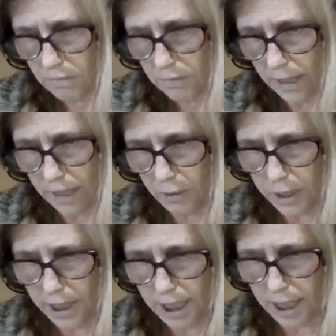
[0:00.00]
It is
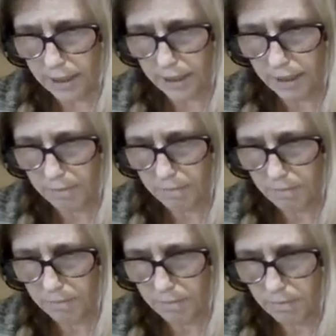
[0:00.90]
what it is.
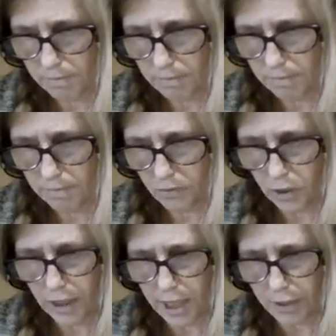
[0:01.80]
If you
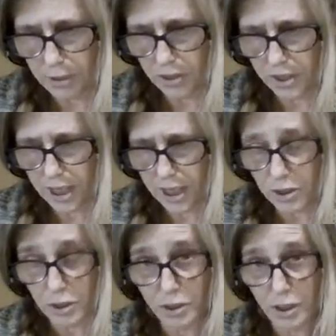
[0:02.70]
don't like what you're seeing, turn your